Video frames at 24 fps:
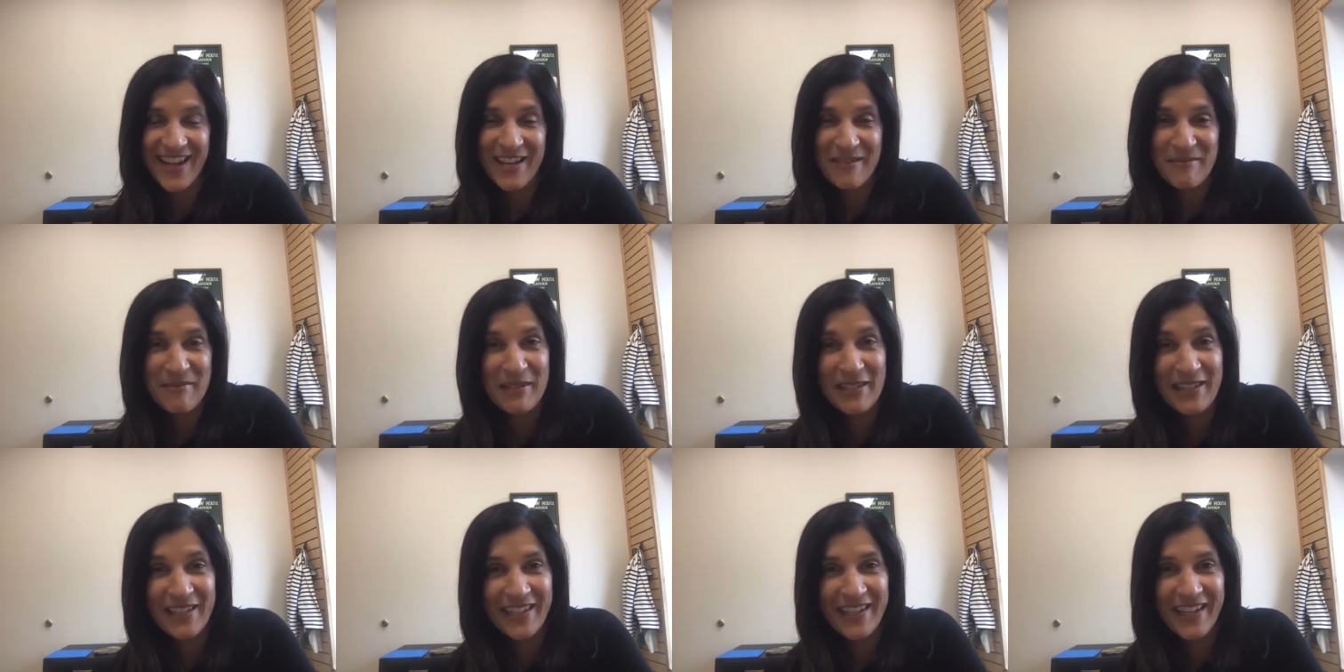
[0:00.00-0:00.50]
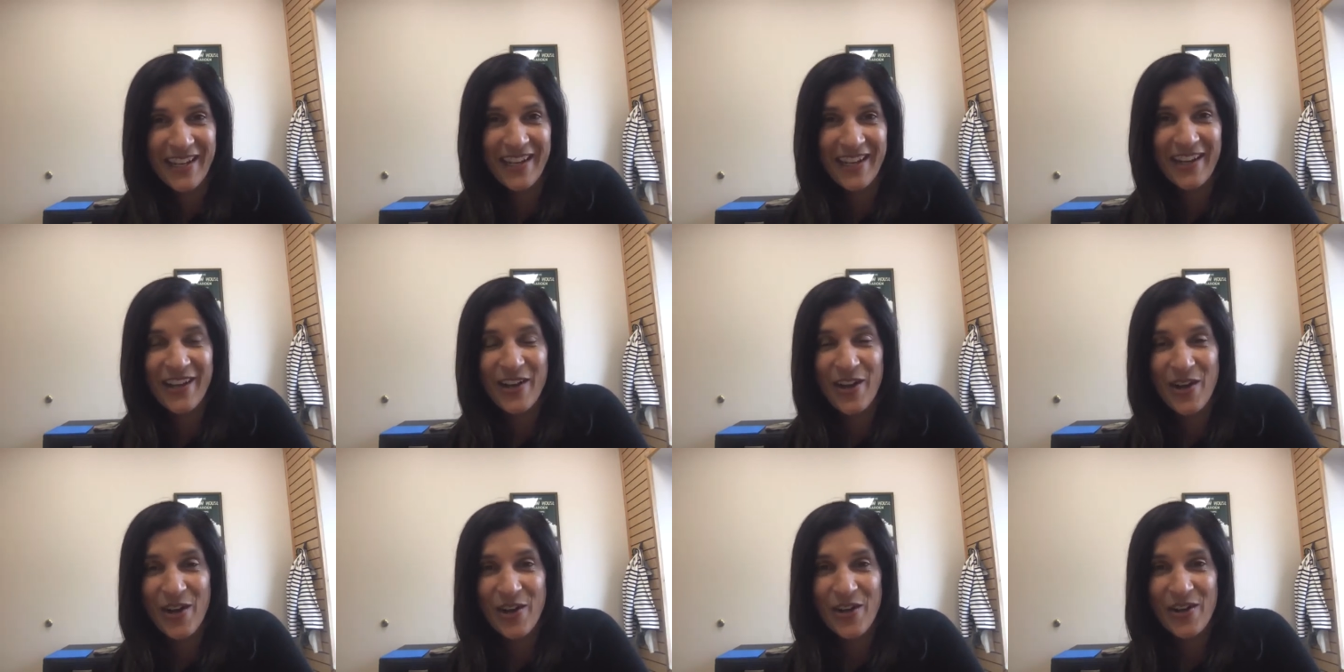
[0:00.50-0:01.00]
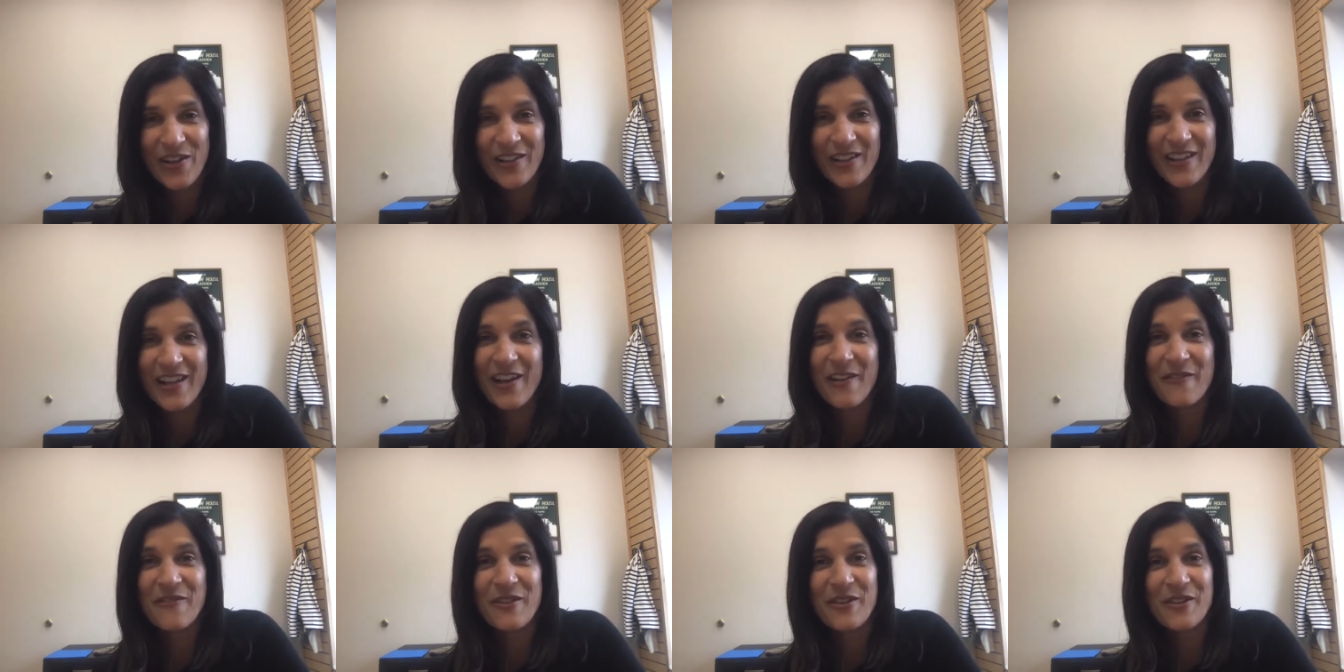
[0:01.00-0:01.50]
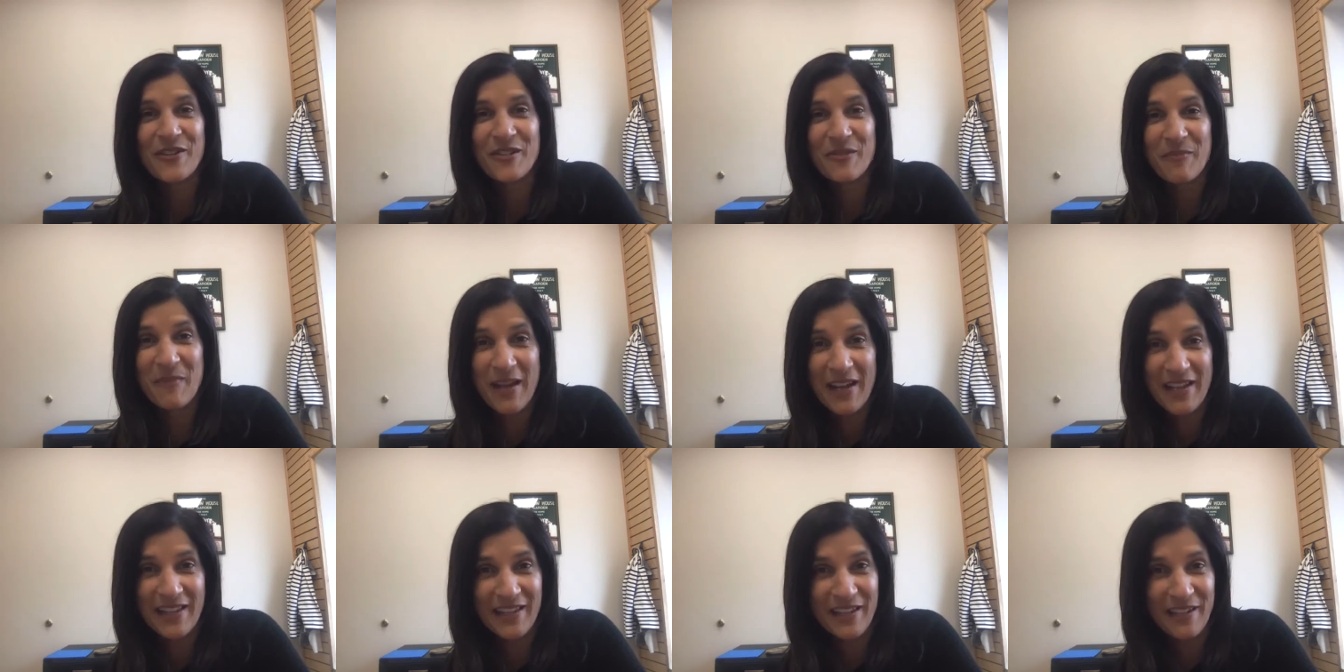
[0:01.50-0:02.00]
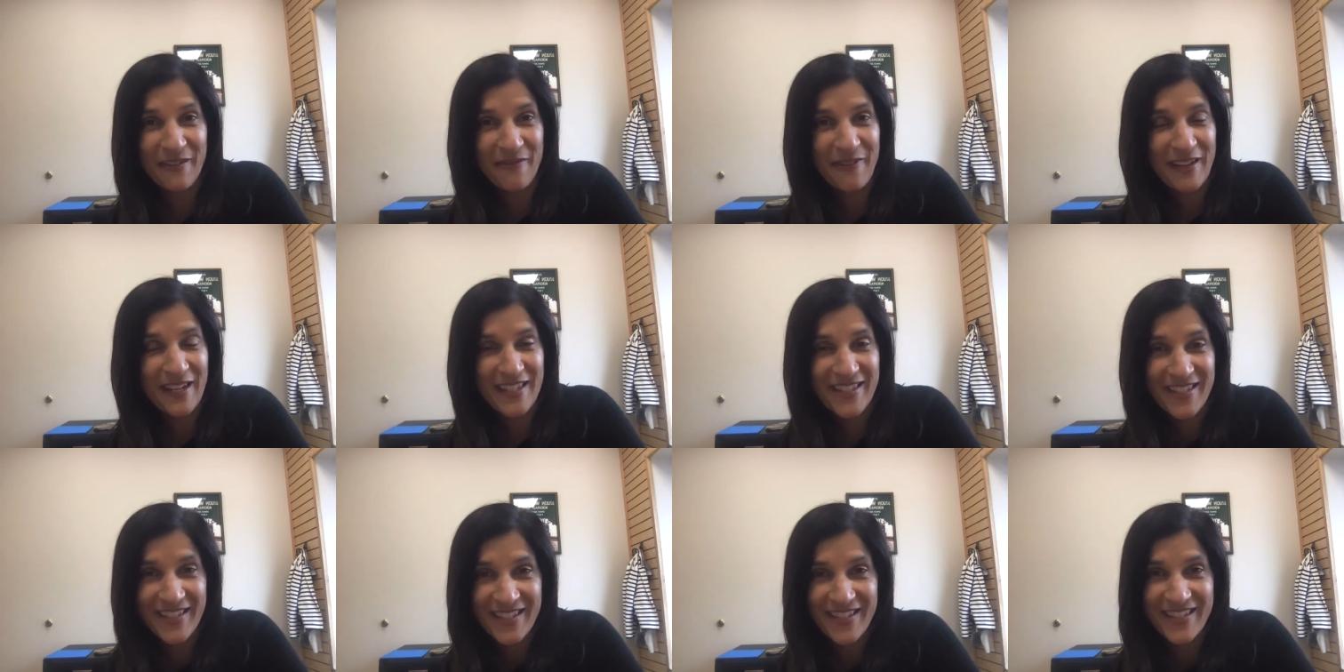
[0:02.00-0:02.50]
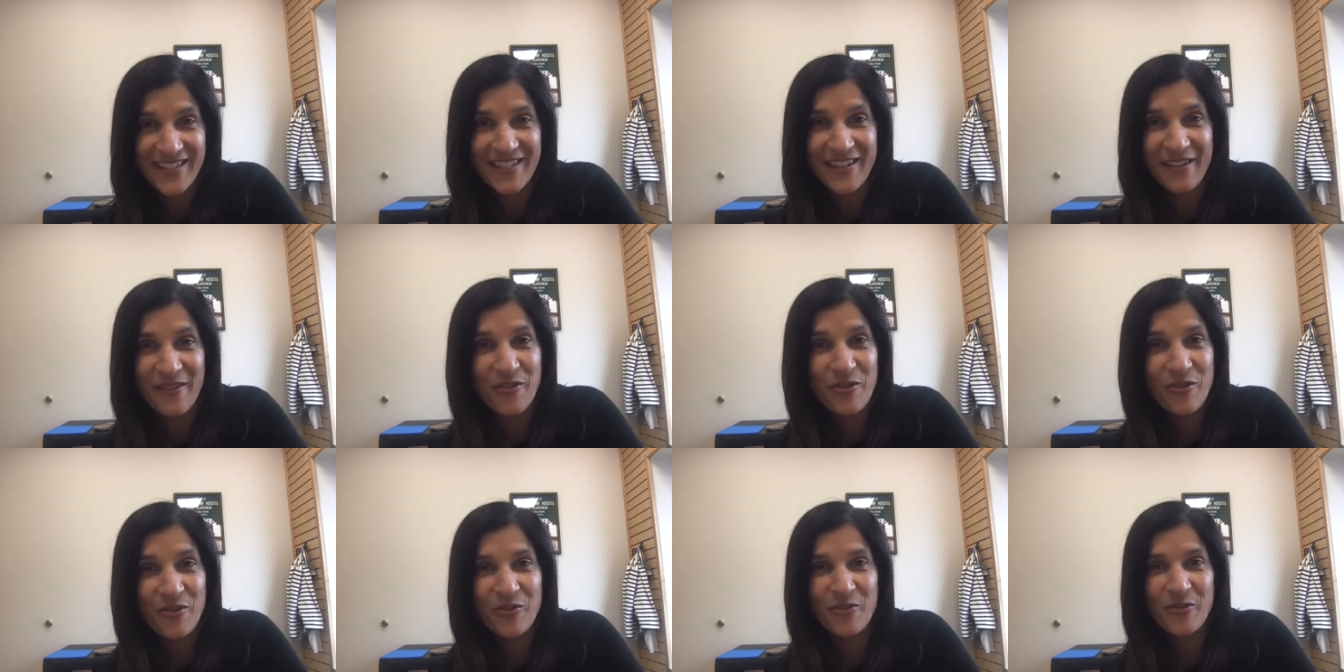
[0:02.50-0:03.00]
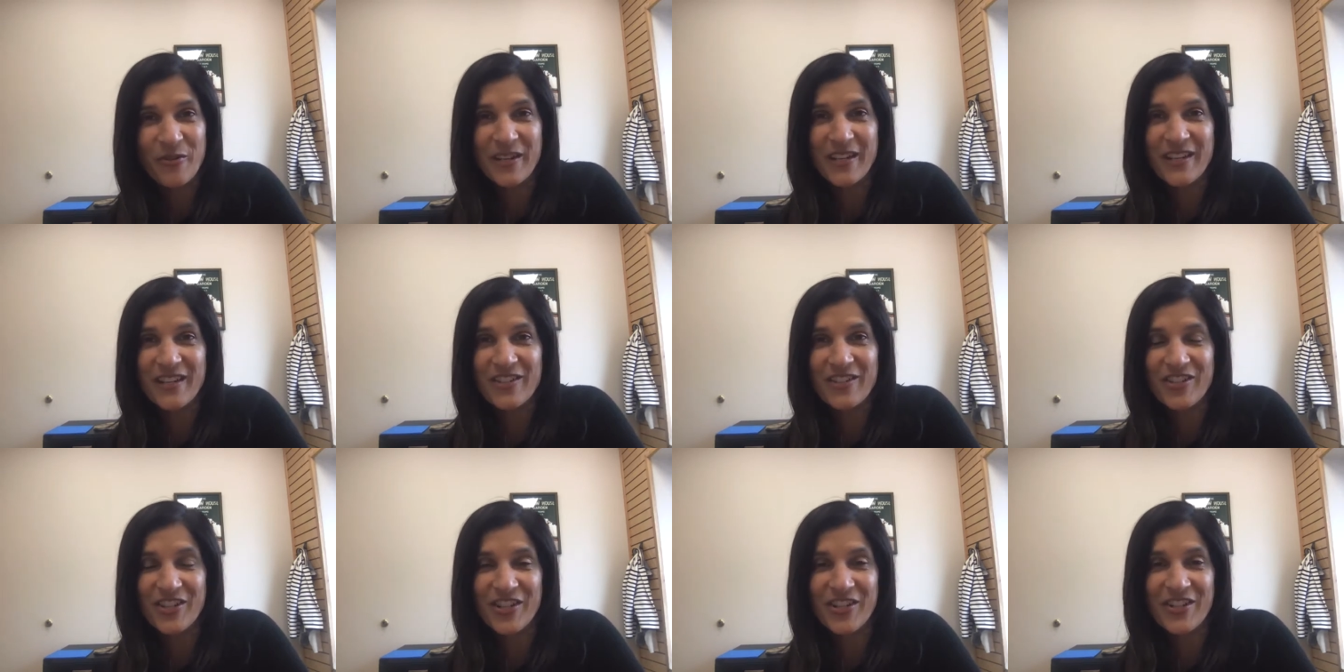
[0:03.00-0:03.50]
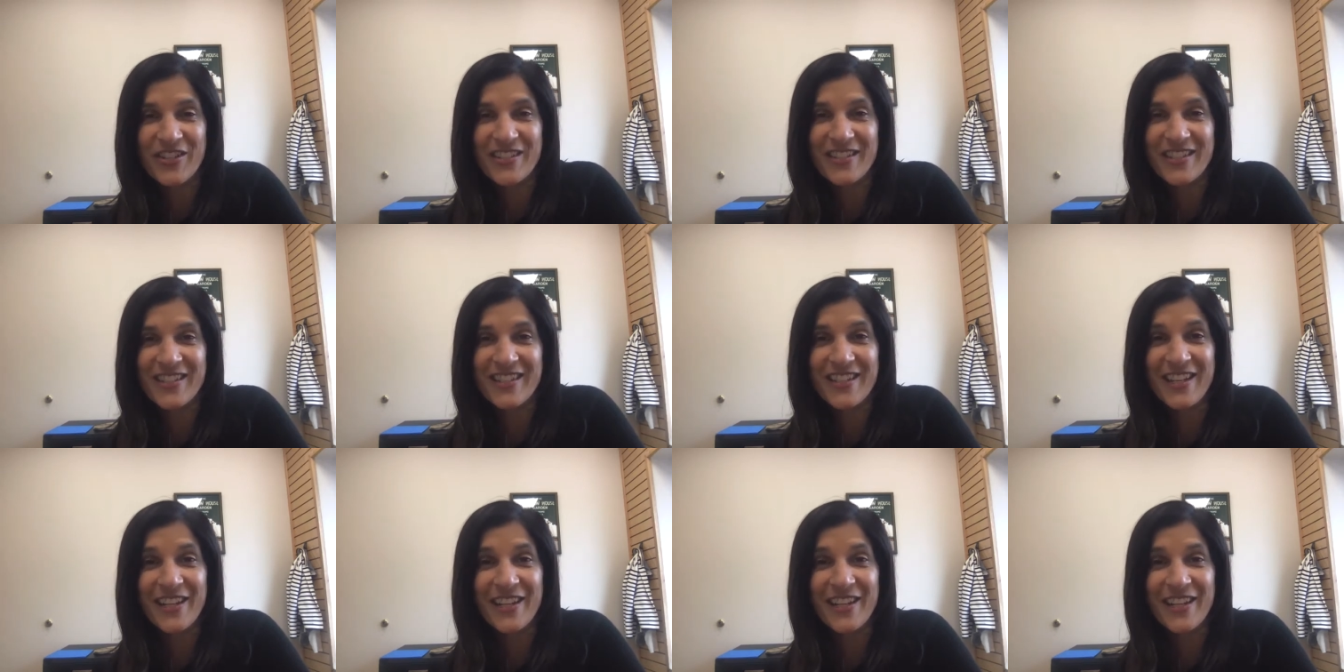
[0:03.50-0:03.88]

I'd be looking at all of your smiling faces in your green shirts,